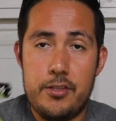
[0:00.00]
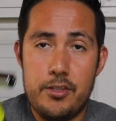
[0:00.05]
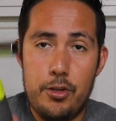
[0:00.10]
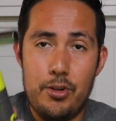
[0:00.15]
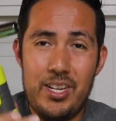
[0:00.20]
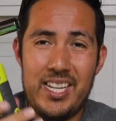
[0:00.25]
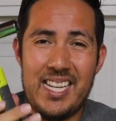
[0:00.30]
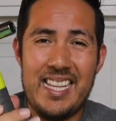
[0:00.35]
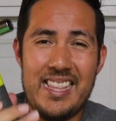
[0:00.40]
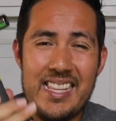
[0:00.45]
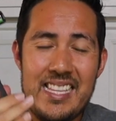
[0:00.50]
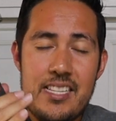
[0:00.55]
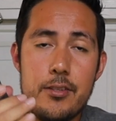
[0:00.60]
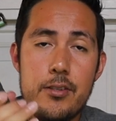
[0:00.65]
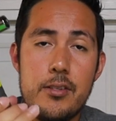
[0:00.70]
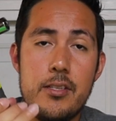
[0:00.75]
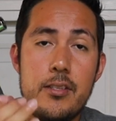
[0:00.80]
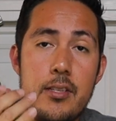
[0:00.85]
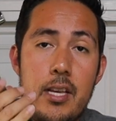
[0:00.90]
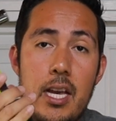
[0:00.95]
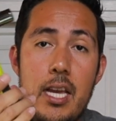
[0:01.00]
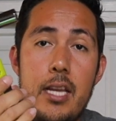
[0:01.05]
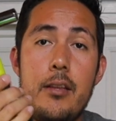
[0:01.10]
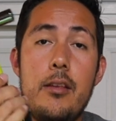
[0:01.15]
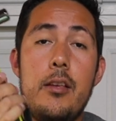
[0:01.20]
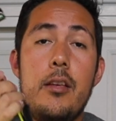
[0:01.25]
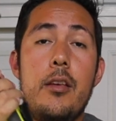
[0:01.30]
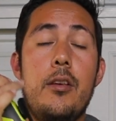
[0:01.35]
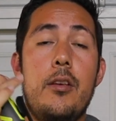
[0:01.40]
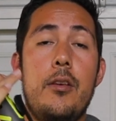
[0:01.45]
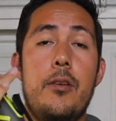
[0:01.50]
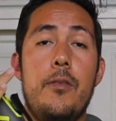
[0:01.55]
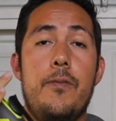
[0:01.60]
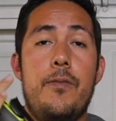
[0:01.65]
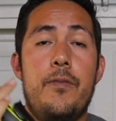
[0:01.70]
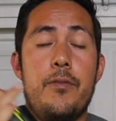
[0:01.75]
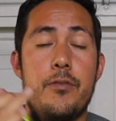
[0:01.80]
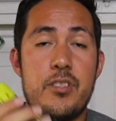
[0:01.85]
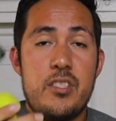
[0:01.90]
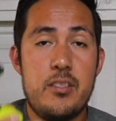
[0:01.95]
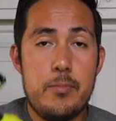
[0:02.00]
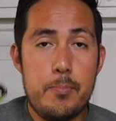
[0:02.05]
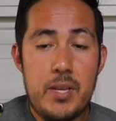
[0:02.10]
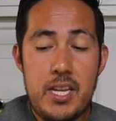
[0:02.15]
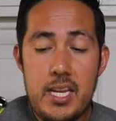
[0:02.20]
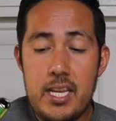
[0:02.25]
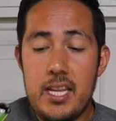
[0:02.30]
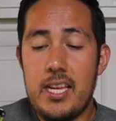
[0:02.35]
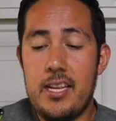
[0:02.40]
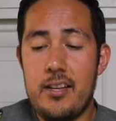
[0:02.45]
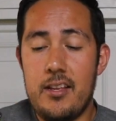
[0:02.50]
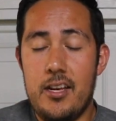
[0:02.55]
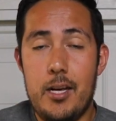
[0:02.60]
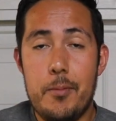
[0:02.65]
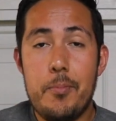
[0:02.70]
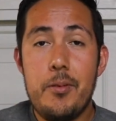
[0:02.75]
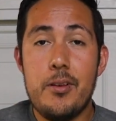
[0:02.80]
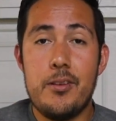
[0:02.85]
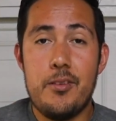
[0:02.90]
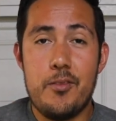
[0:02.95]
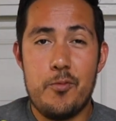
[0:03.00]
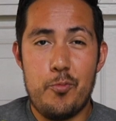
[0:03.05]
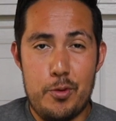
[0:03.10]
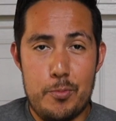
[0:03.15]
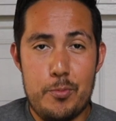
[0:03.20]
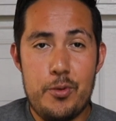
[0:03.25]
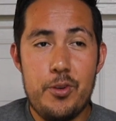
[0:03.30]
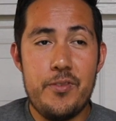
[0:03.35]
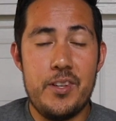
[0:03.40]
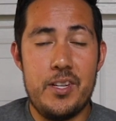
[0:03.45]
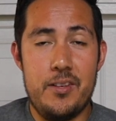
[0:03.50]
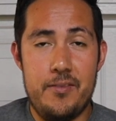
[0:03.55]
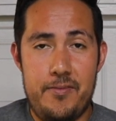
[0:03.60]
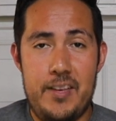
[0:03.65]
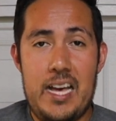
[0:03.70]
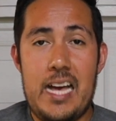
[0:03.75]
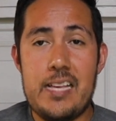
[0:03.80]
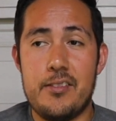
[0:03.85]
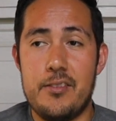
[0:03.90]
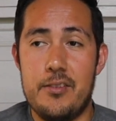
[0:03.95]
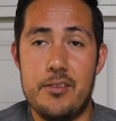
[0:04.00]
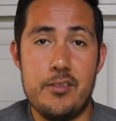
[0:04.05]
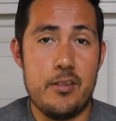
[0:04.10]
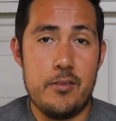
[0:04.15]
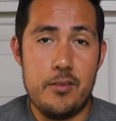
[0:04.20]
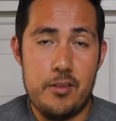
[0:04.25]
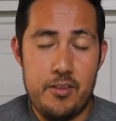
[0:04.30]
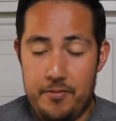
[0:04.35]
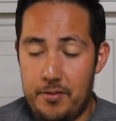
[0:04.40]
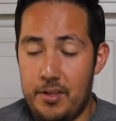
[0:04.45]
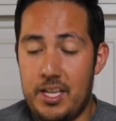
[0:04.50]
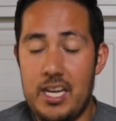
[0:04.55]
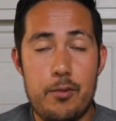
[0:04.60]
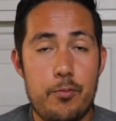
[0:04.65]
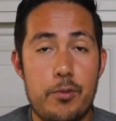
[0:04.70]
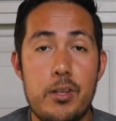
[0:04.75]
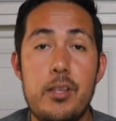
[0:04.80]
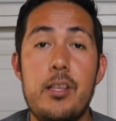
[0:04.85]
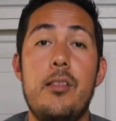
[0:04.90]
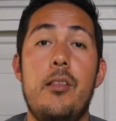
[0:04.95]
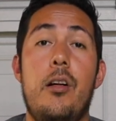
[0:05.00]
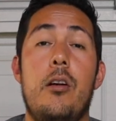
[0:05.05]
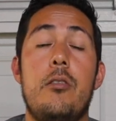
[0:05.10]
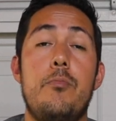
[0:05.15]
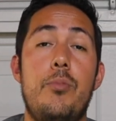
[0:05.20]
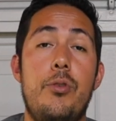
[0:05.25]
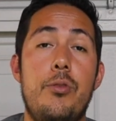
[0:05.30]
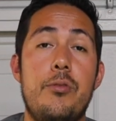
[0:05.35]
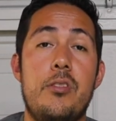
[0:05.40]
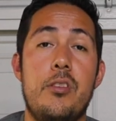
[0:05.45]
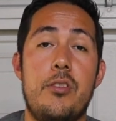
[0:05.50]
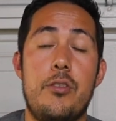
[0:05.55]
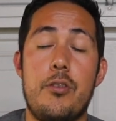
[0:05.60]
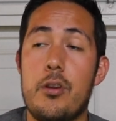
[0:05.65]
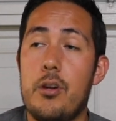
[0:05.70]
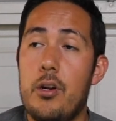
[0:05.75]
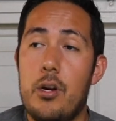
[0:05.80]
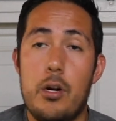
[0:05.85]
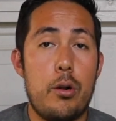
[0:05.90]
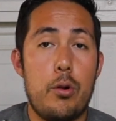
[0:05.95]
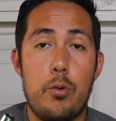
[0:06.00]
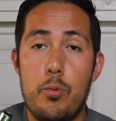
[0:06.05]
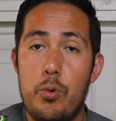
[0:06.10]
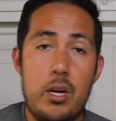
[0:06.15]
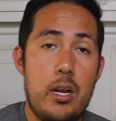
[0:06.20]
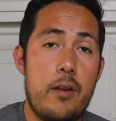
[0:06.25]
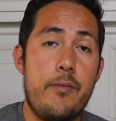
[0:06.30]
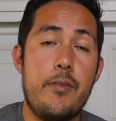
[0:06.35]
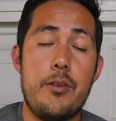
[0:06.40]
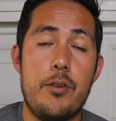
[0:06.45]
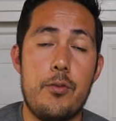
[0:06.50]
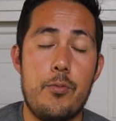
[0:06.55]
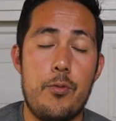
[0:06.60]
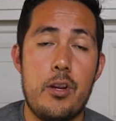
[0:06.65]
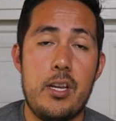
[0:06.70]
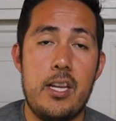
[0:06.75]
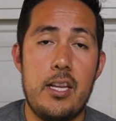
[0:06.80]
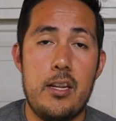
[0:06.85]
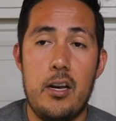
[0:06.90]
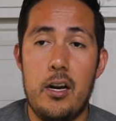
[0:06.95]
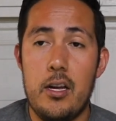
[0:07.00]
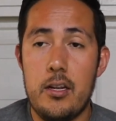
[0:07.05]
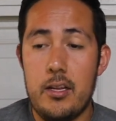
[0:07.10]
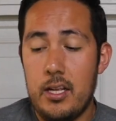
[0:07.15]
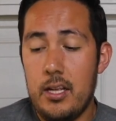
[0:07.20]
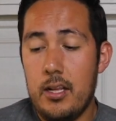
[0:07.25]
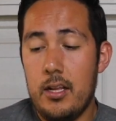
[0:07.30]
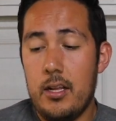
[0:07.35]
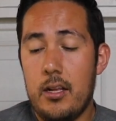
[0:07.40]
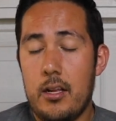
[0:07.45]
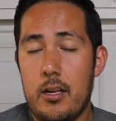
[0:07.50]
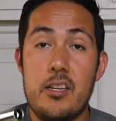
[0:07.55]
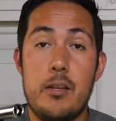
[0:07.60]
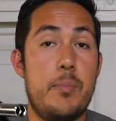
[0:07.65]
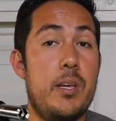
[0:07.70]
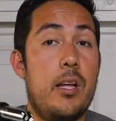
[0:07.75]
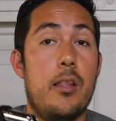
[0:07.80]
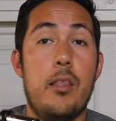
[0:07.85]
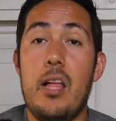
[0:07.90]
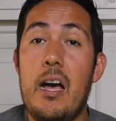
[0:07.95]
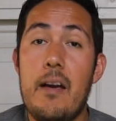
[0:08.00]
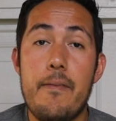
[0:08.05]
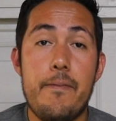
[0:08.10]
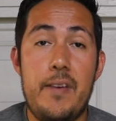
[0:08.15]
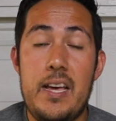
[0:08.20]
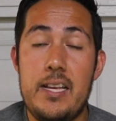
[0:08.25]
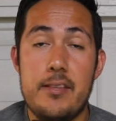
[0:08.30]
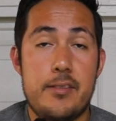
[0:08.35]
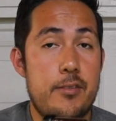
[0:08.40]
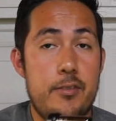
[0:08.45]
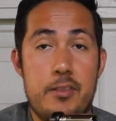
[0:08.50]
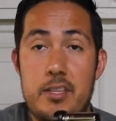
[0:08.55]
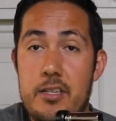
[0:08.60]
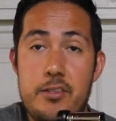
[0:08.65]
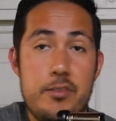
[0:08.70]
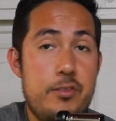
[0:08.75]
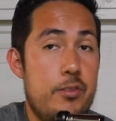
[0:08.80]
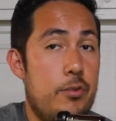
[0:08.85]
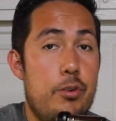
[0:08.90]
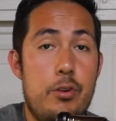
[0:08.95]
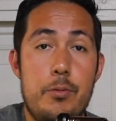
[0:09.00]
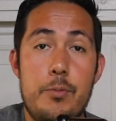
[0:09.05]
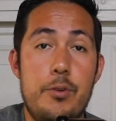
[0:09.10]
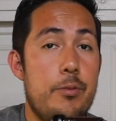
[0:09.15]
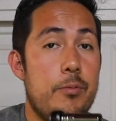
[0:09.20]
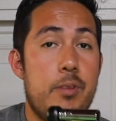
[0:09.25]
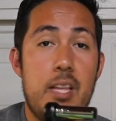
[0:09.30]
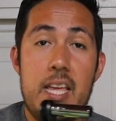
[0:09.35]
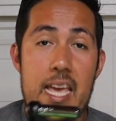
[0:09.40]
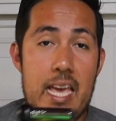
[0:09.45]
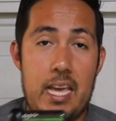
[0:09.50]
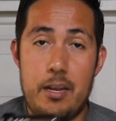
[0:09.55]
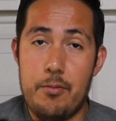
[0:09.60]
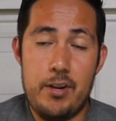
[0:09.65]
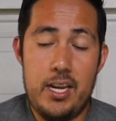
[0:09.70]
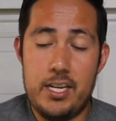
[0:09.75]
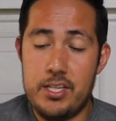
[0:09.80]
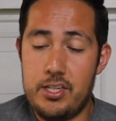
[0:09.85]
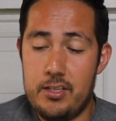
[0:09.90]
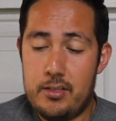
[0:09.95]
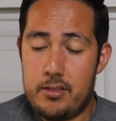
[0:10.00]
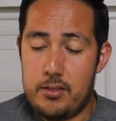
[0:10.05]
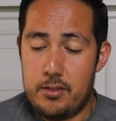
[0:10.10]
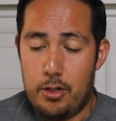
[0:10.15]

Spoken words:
So again, these are designed for speeding up removing the fasteners. And if you got really long bolts on your car or whatever you're working on, it's going to be a lot faster than just a normal hand ratchet.